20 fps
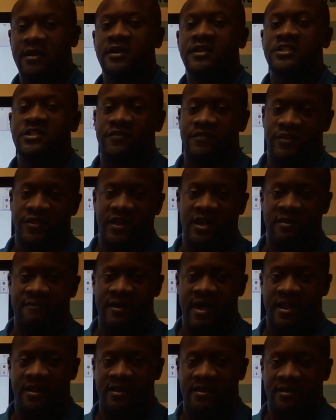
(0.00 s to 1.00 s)
So if you think
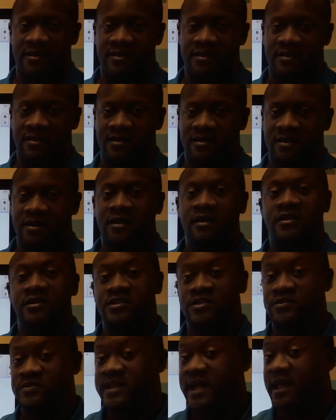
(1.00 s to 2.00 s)
about it,
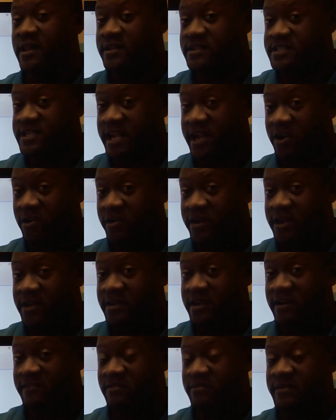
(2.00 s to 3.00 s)
totalitarian
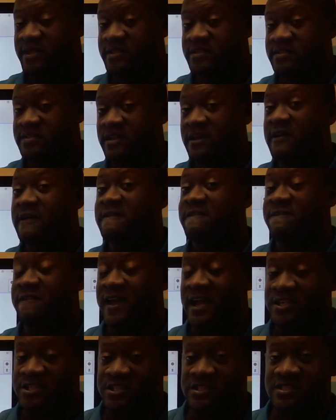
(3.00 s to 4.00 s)
governments,
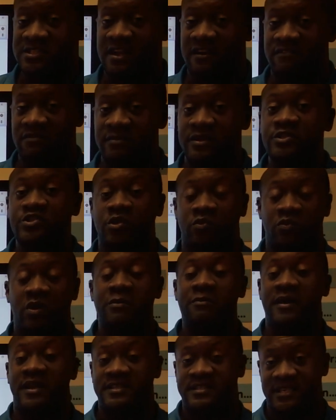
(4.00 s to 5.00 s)
fascist governments are
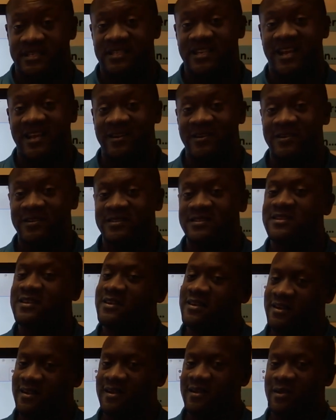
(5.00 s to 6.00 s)
run by dictators.
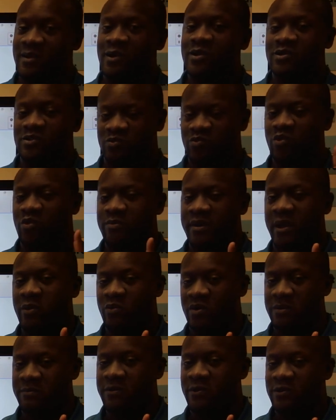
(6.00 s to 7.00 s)
It's ruled by
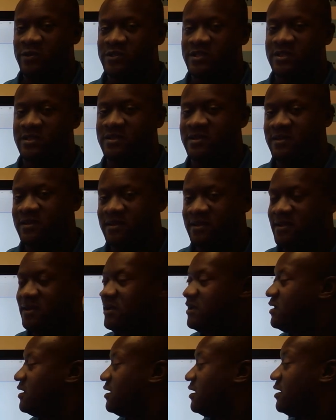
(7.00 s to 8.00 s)
one person.
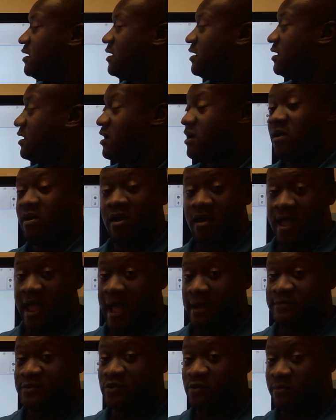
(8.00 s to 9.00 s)

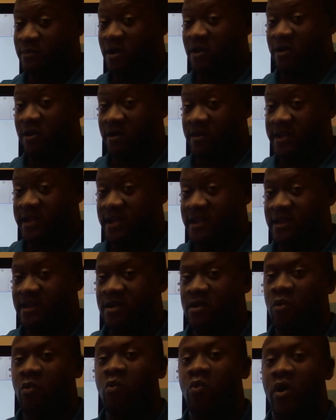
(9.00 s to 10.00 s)
Absolute monarchy,
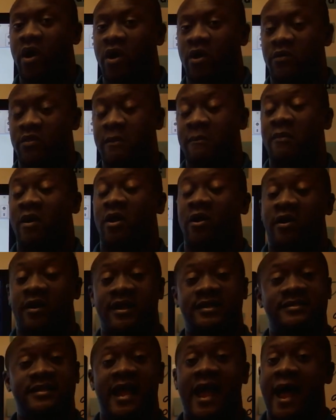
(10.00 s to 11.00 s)
where the monarch
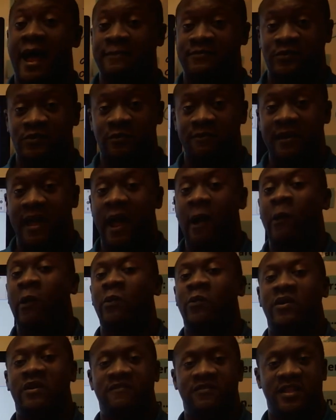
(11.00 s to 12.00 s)
has absolute power,
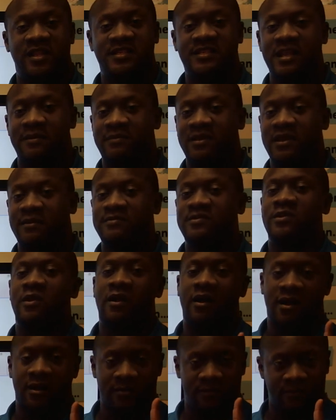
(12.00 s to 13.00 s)
whatever they say becomes
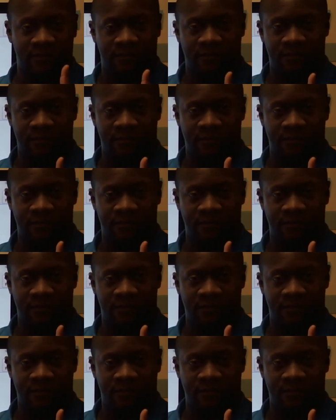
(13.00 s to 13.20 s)
law.